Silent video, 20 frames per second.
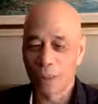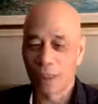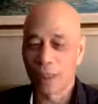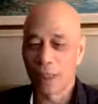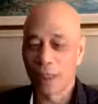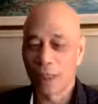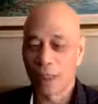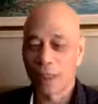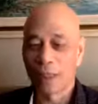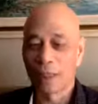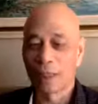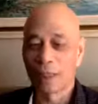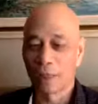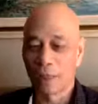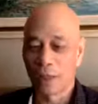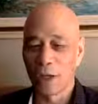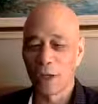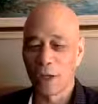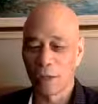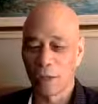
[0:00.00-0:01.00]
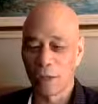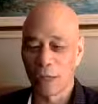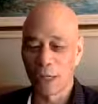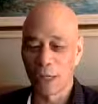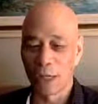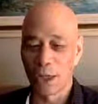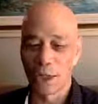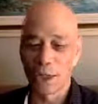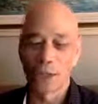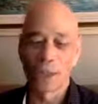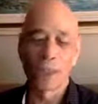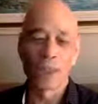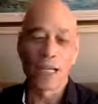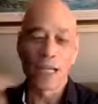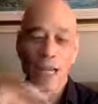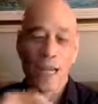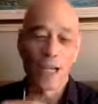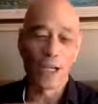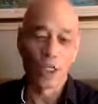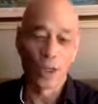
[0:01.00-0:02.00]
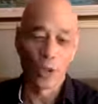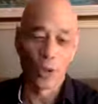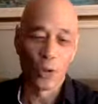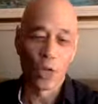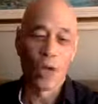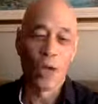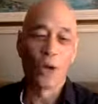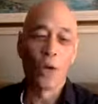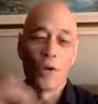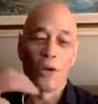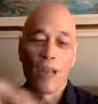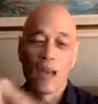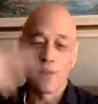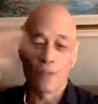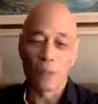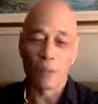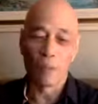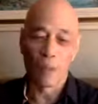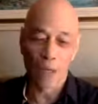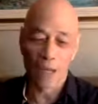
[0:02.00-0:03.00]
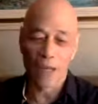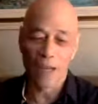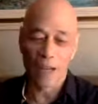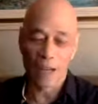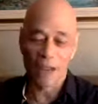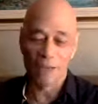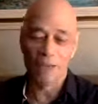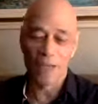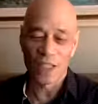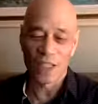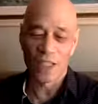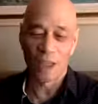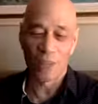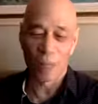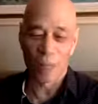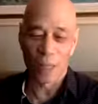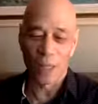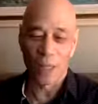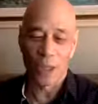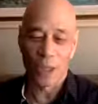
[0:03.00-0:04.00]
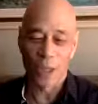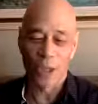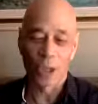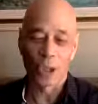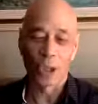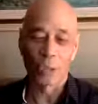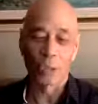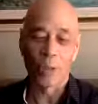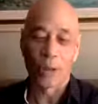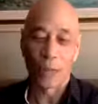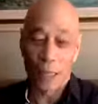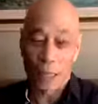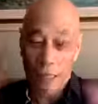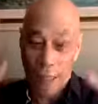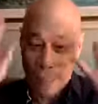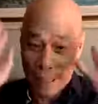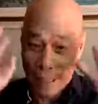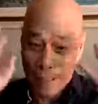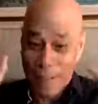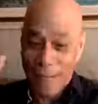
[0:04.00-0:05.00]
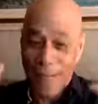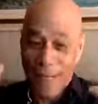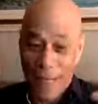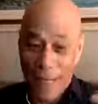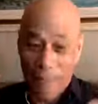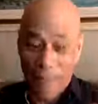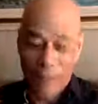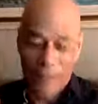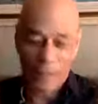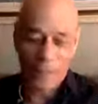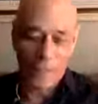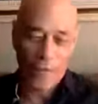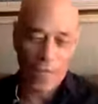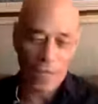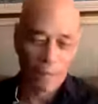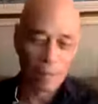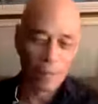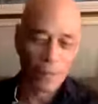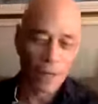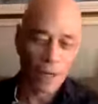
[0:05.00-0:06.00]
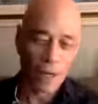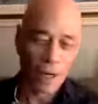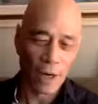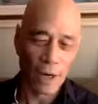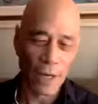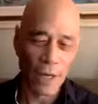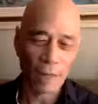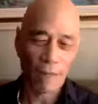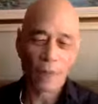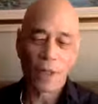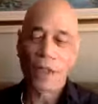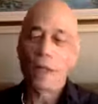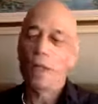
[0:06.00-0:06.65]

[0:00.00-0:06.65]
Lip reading: is living on planet Earth than they do who've never been in a physical biological body. Think about that, all right?